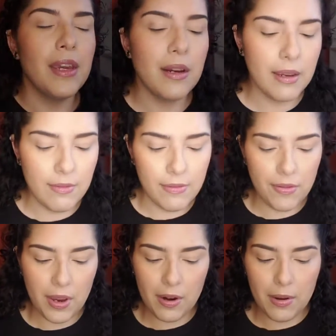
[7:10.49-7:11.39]
very,
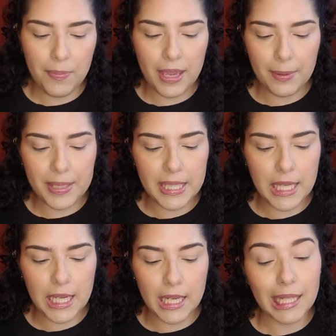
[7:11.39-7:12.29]
very
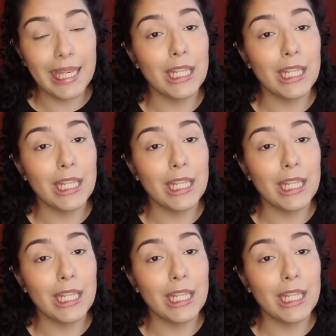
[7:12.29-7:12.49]
pigmented.